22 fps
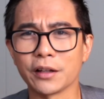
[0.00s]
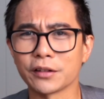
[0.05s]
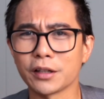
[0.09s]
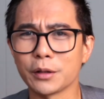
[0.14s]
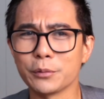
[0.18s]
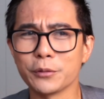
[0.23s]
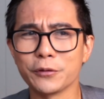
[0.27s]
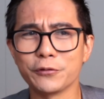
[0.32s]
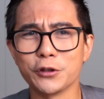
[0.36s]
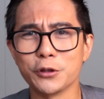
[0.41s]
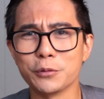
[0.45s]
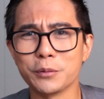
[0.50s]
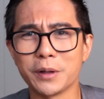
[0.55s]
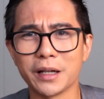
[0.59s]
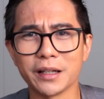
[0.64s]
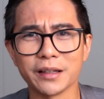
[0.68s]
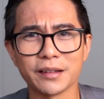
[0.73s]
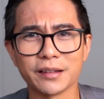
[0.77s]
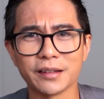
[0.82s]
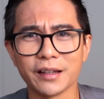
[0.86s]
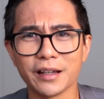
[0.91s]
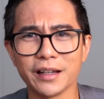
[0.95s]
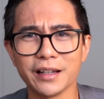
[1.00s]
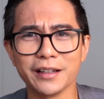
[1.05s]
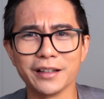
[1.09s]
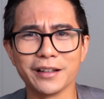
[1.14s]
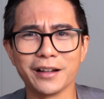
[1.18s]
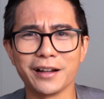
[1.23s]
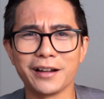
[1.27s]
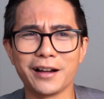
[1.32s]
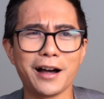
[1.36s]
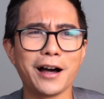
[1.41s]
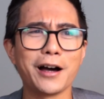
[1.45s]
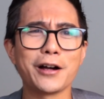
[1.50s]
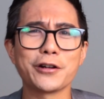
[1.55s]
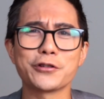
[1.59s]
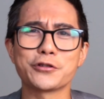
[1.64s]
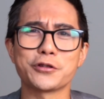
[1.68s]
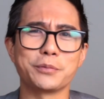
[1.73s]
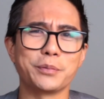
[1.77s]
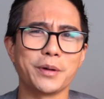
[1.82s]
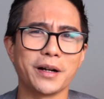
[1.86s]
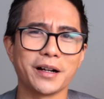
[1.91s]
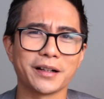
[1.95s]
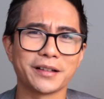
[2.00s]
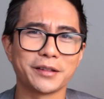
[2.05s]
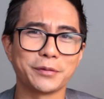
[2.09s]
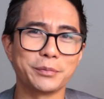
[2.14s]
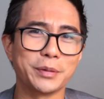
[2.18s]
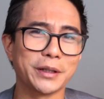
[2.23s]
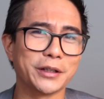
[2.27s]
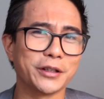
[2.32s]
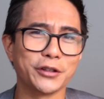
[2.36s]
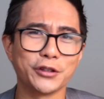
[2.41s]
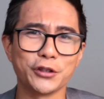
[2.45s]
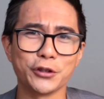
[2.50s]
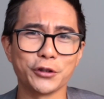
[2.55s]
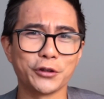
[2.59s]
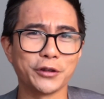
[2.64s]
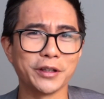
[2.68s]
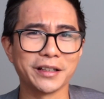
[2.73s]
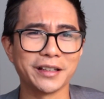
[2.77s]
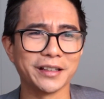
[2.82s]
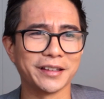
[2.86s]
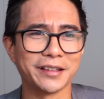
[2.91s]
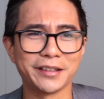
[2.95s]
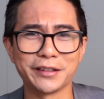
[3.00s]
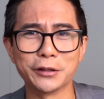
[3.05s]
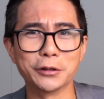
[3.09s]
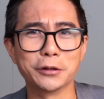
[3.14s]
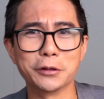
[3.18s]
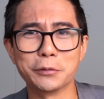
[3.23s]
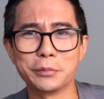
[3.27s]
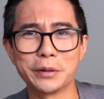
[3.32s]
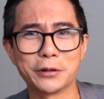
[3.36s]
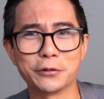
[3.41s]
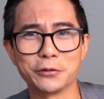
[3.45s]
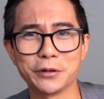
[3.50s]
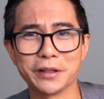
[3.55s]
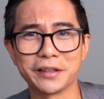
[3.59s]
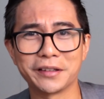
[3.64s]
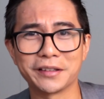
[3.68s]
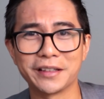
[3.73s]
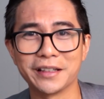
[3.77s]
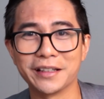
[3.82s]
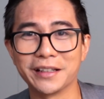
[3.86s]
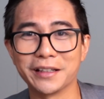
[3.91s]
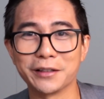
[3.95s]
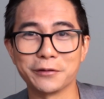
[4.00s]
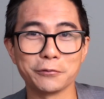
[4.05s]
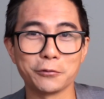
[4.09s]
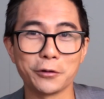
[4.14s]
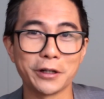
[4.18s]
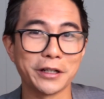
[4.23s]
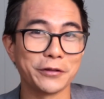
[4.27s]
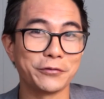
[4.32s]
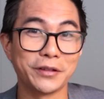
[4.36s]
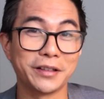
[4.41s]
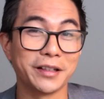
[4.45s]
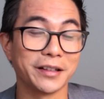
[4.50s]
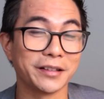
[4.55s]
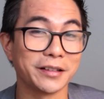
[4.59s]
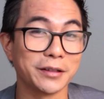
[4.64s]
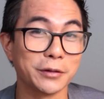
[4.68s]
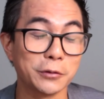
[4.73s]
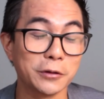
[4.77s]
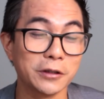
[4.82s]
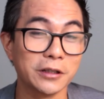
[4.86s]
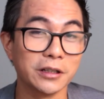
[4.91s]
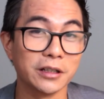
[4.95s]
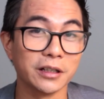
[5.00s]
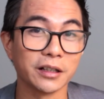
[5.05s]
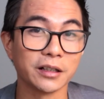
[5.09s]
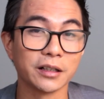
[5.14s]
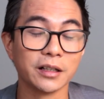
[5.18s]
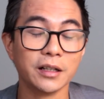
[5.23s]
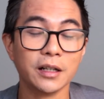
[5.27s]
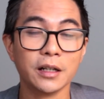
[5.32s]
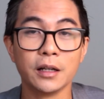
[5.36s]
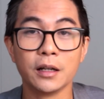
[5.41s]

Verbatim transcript: some of you might say a hundred bucks because you think it's still a bit risky and what if it doesn't work?